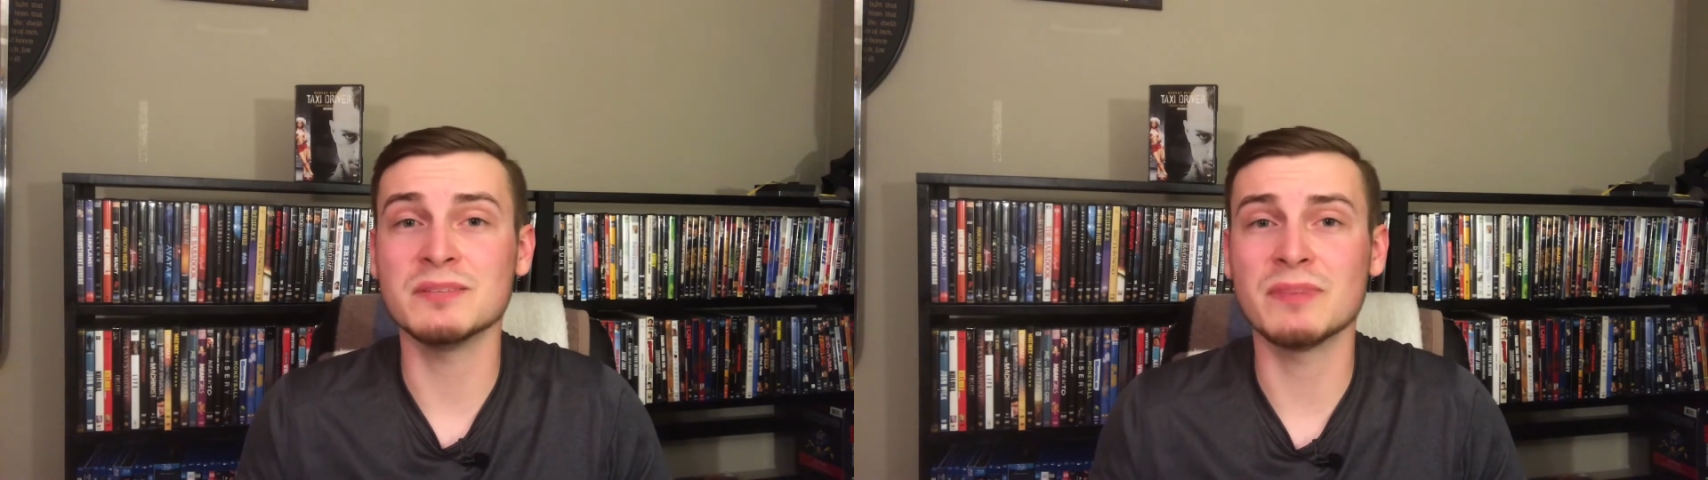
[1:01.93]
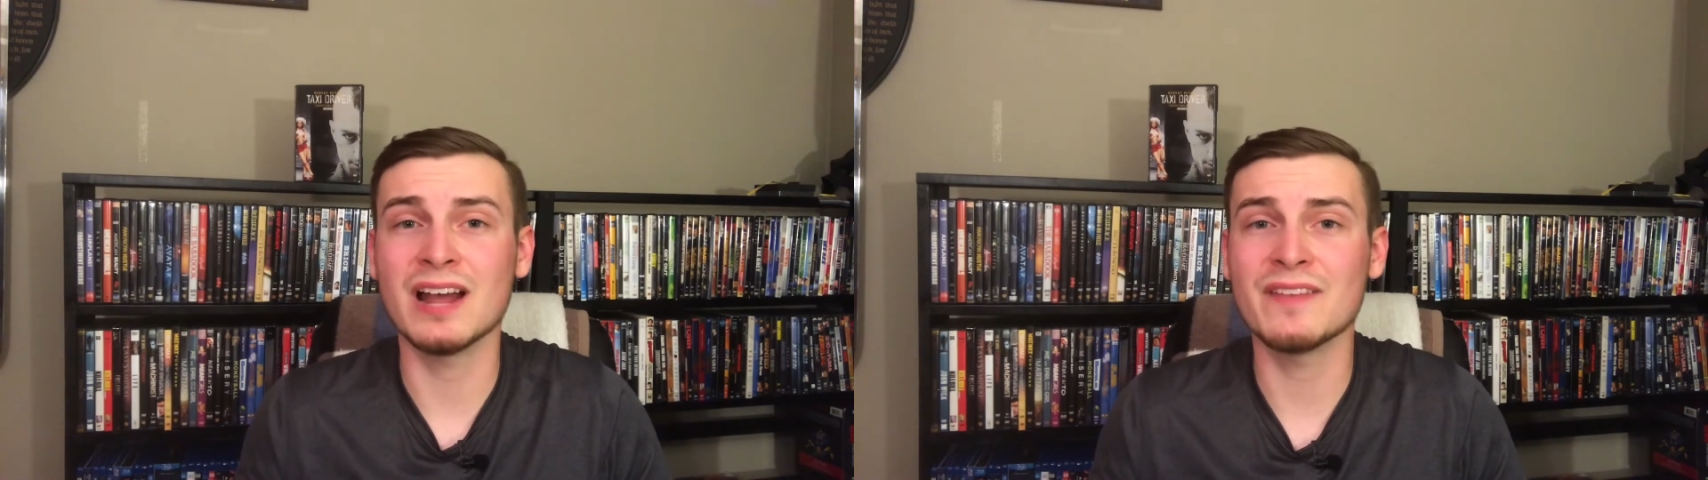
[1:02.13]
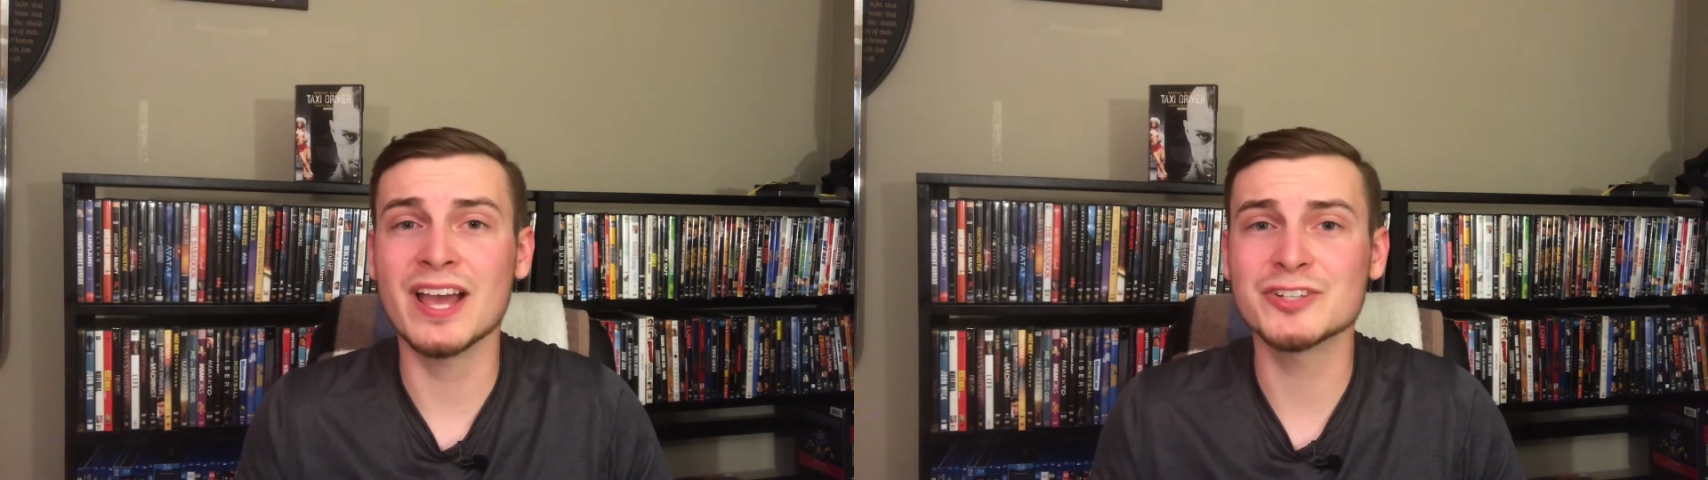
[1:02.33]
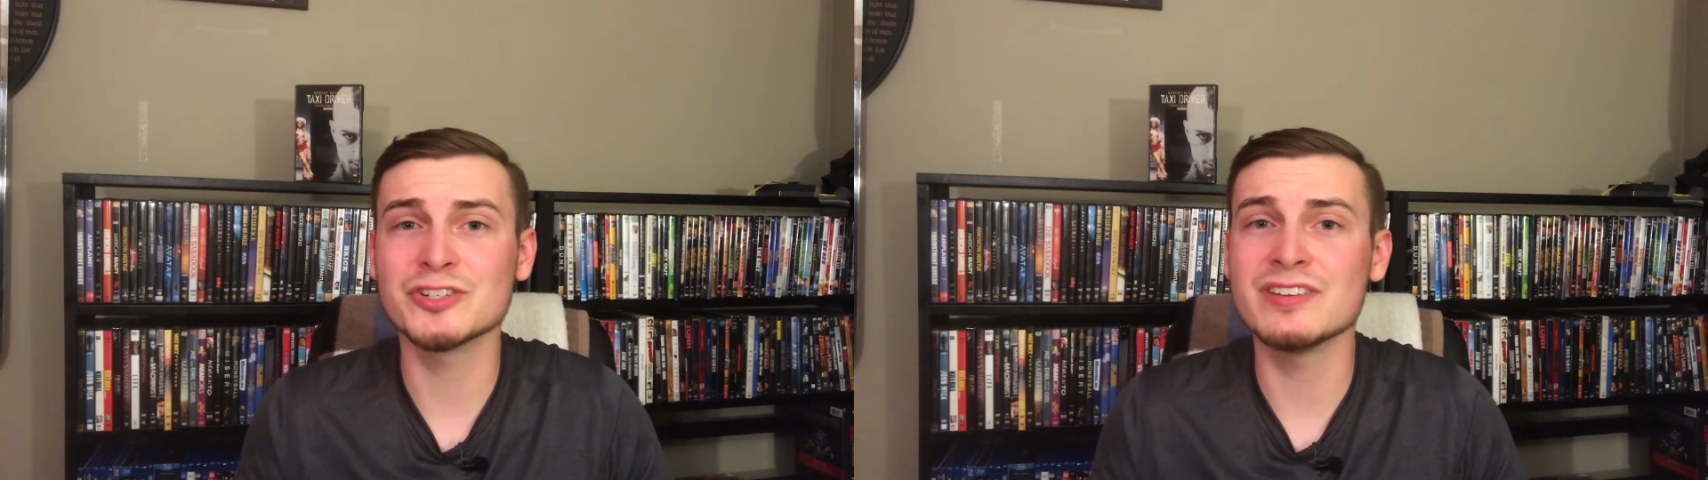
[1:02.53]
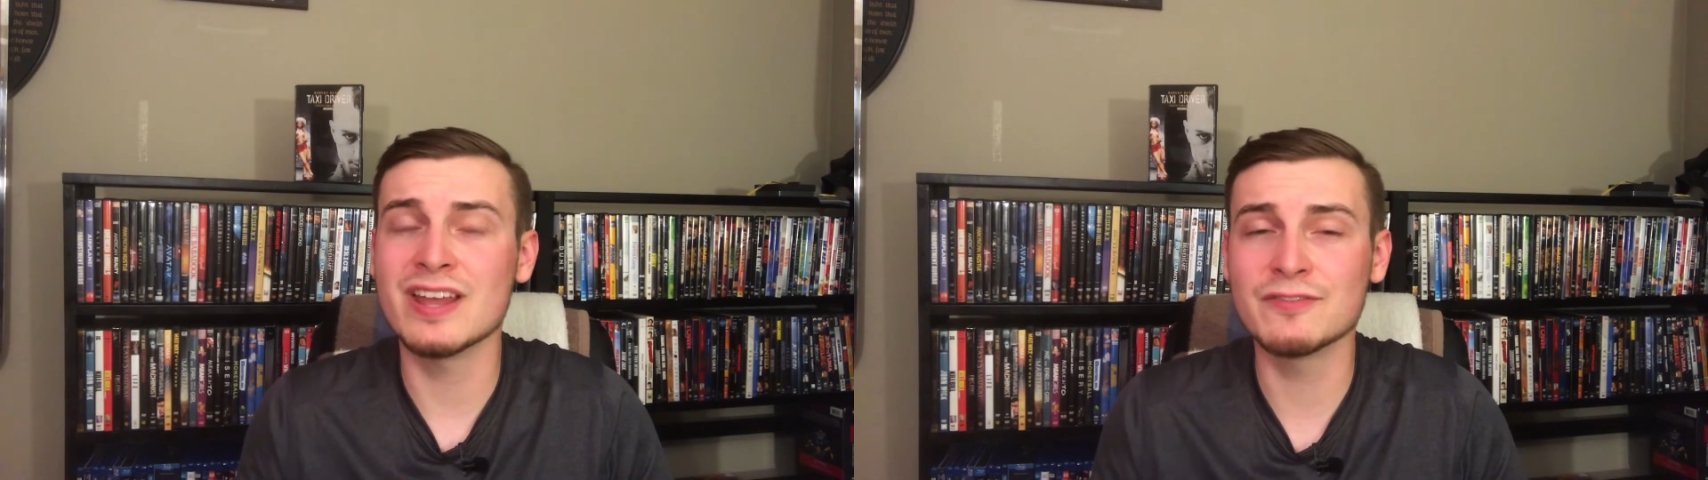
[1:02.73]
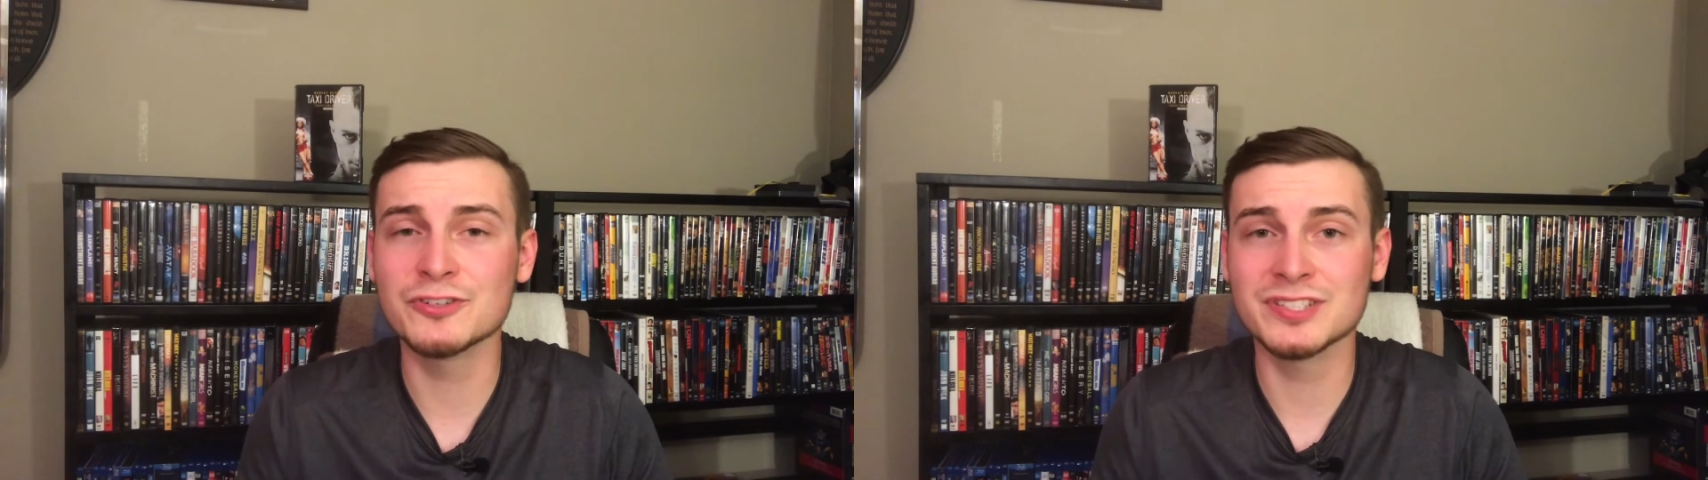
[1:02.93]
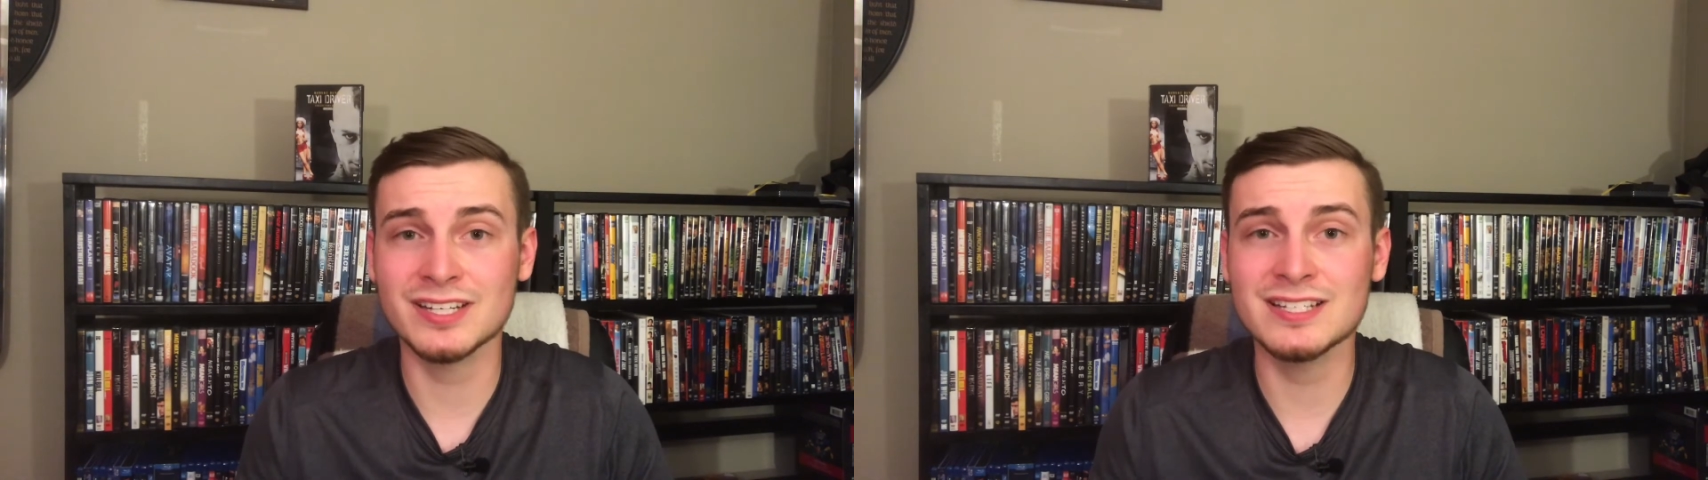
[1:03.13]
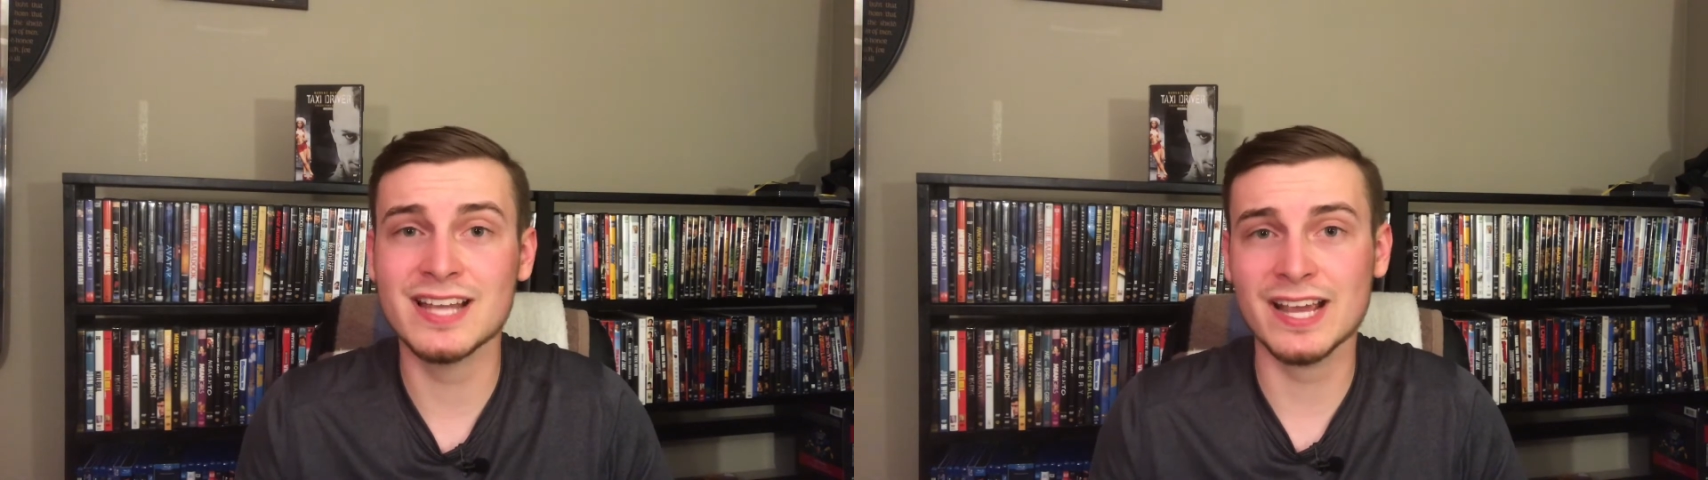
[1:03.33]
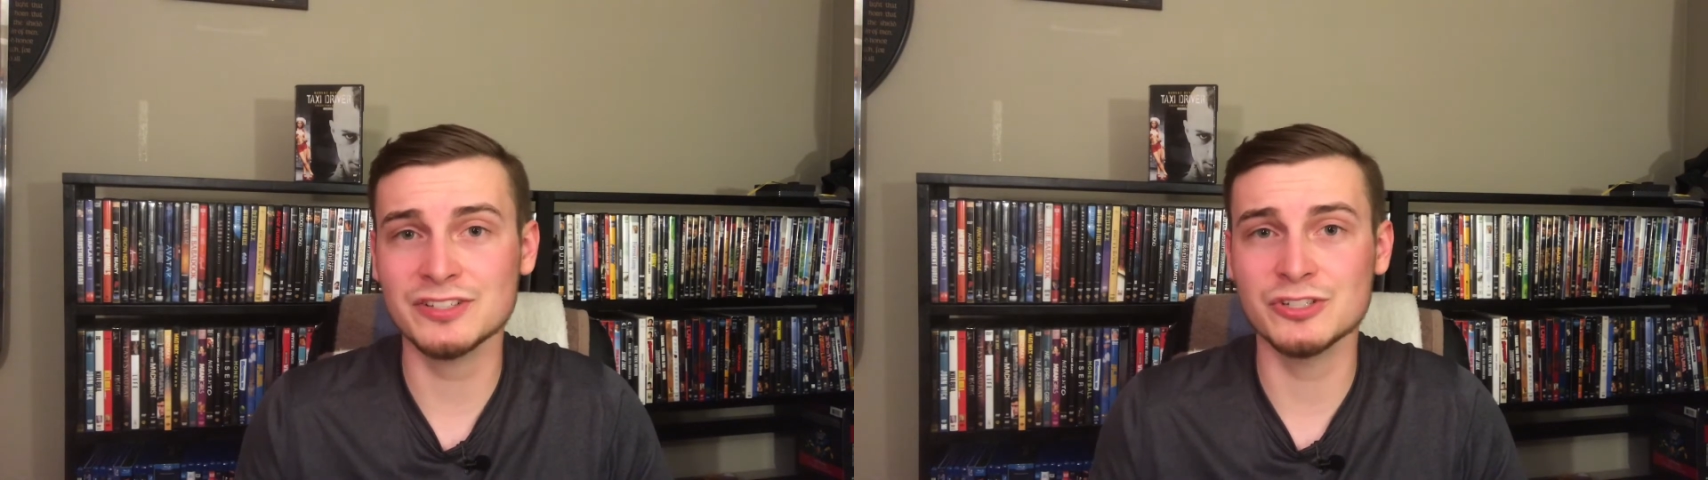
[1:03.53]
but I've actually never seen Taxi